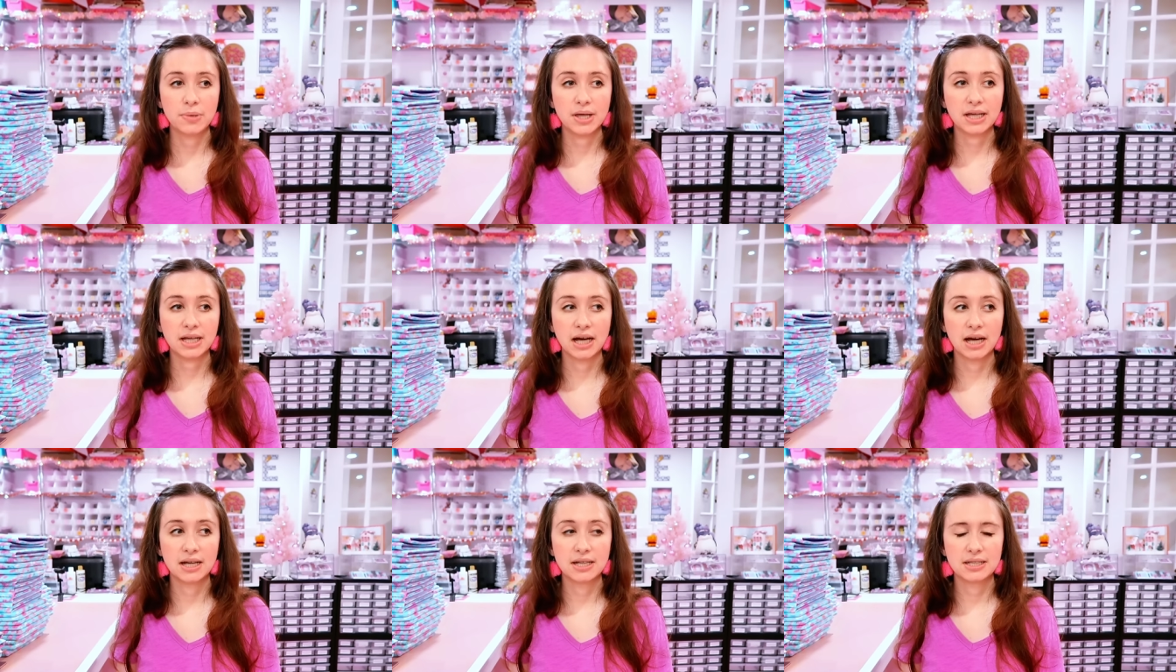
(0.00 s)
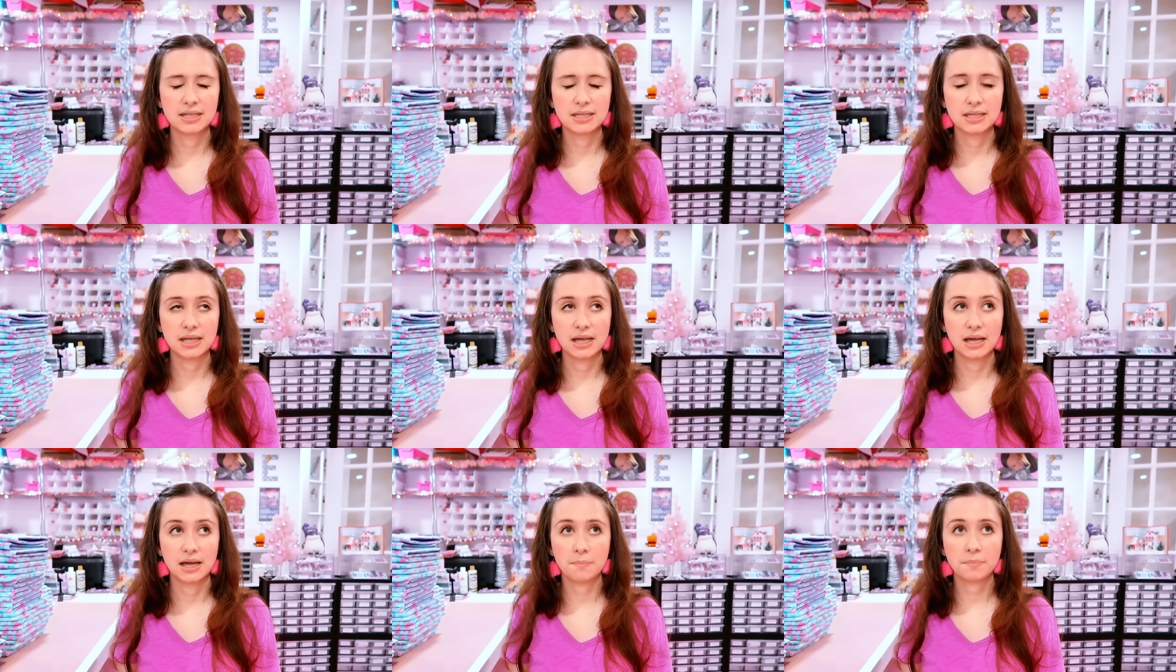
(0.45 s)

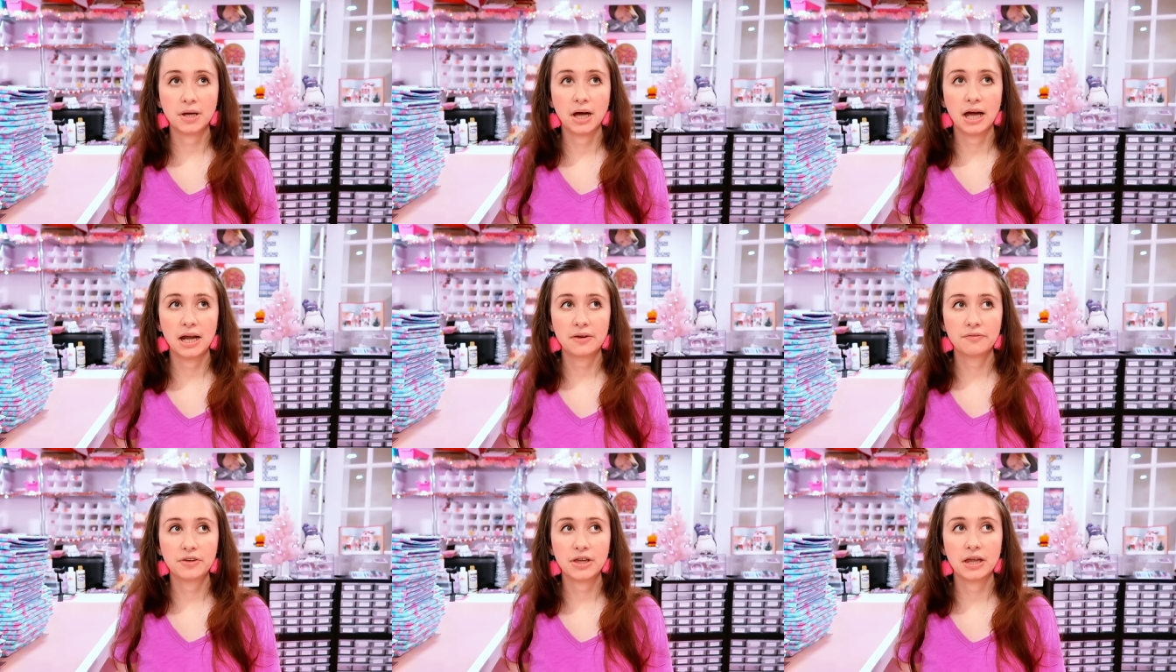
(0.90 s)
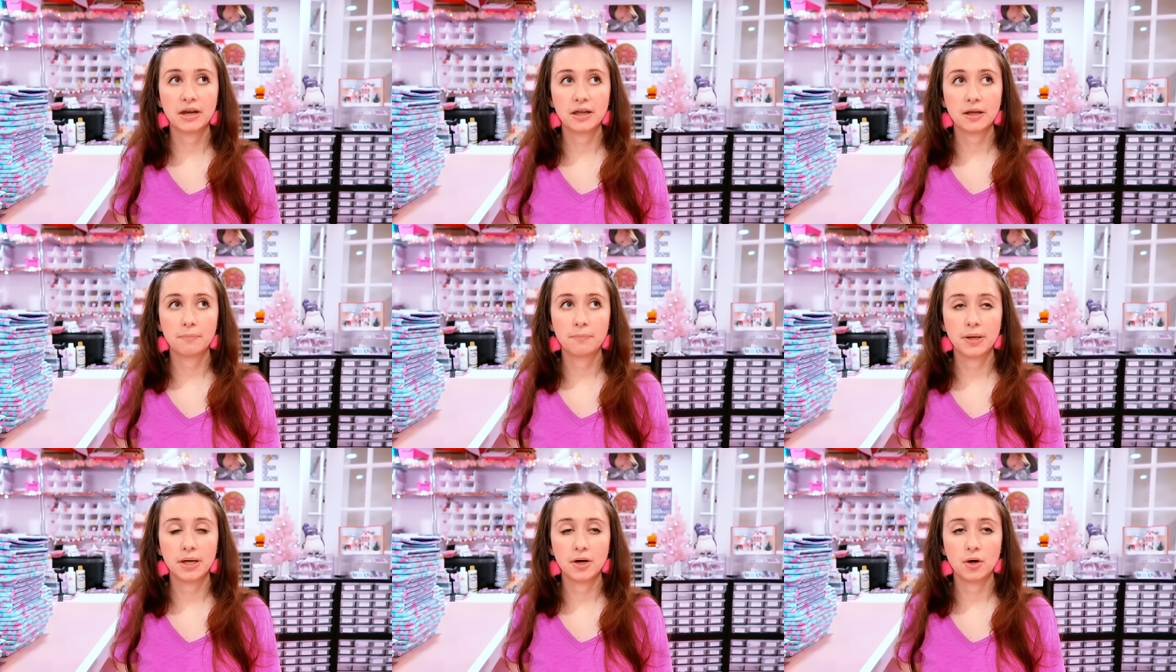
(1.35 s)
because I'm kind of
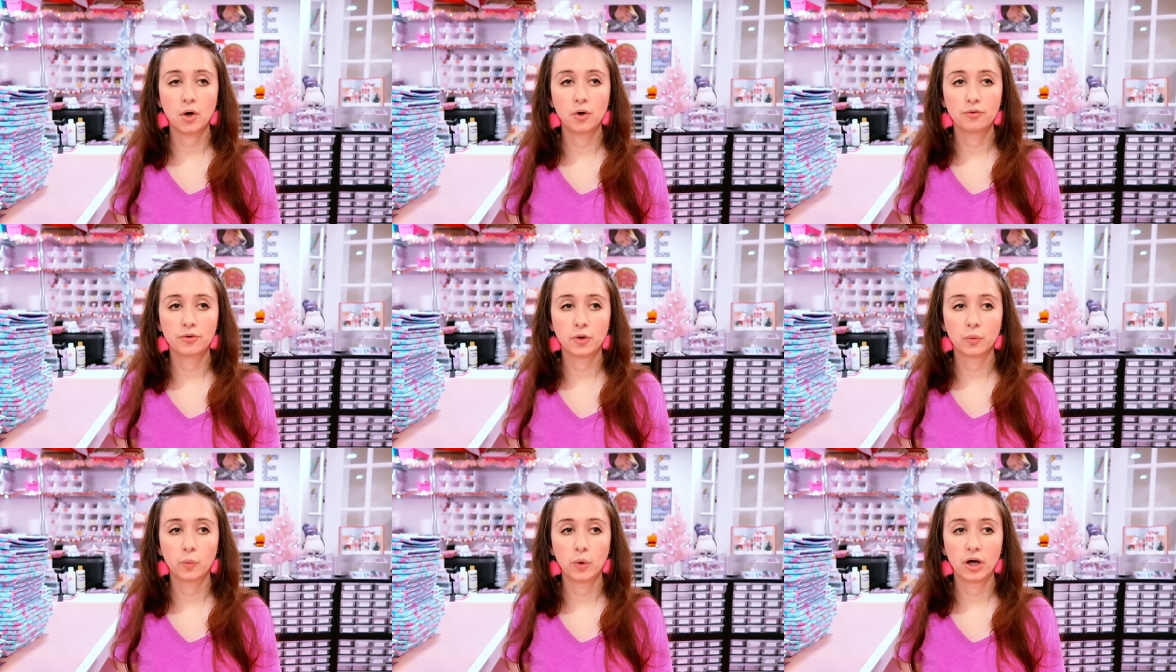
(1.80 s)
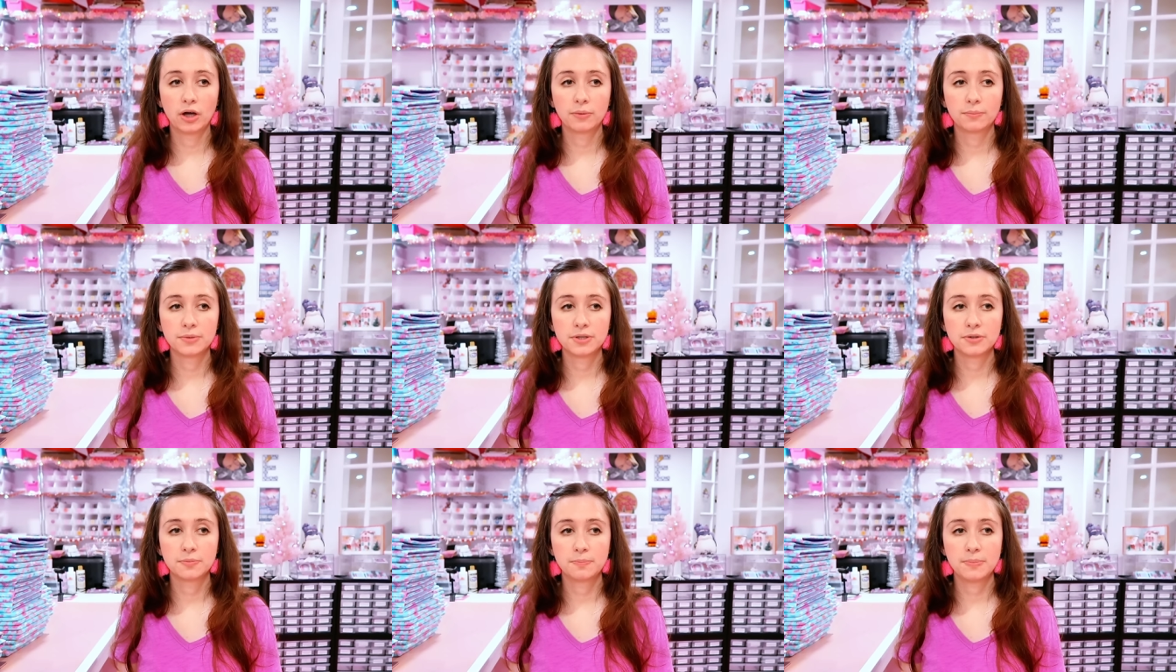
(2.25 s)
getting a bit
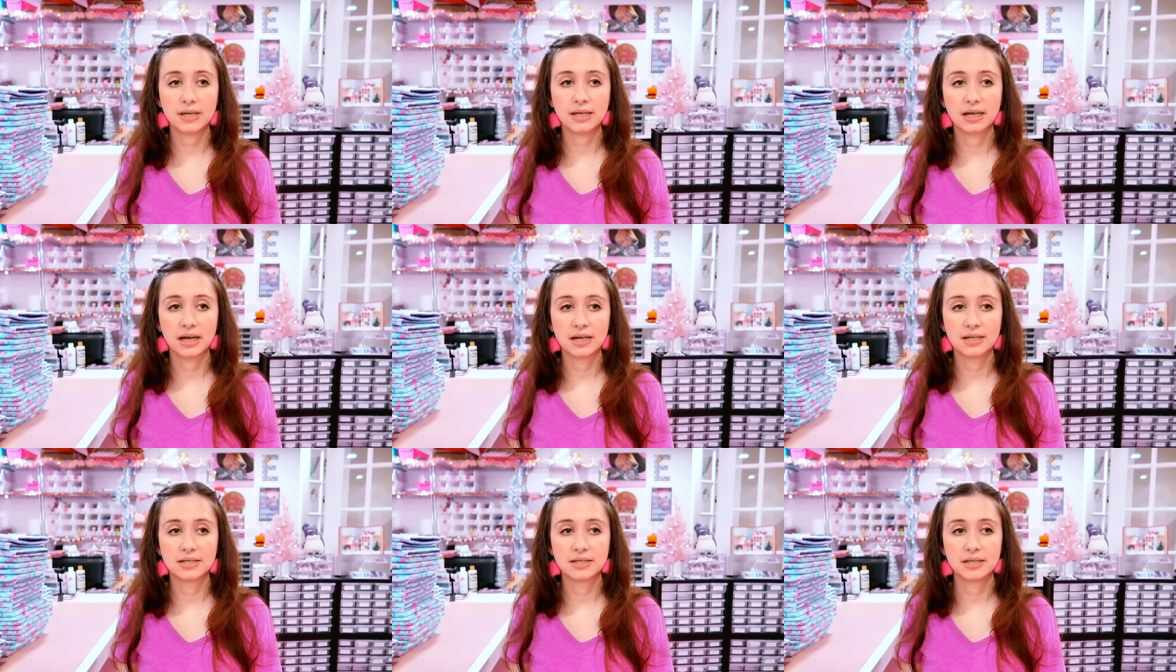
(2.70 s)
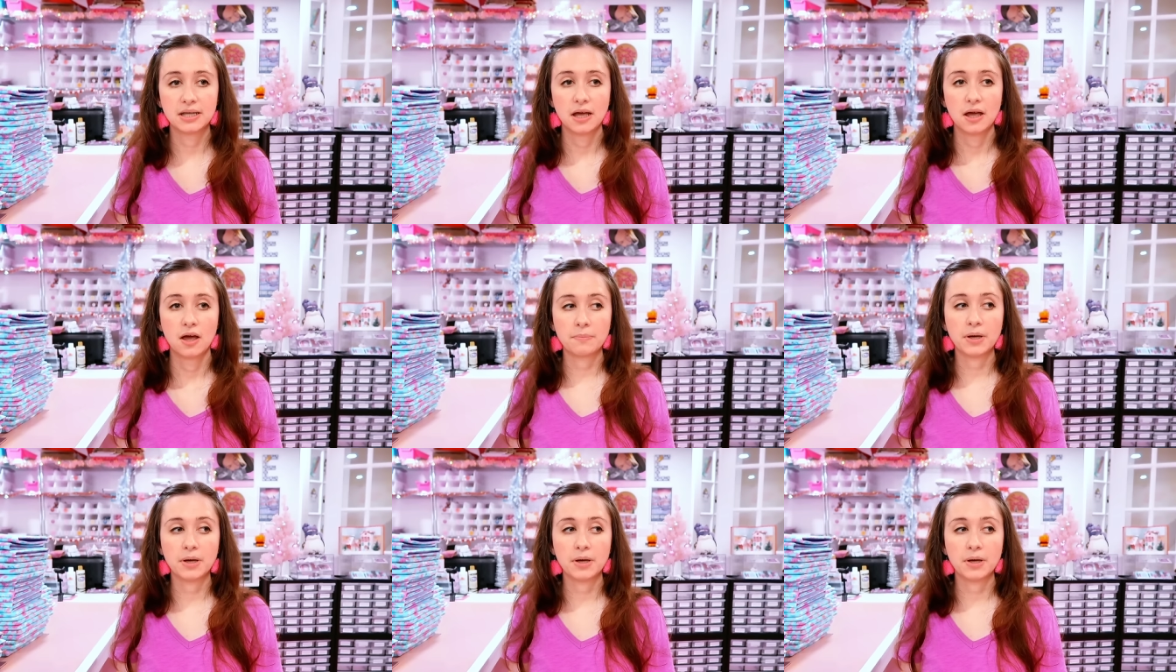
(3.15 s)
overwhelmed because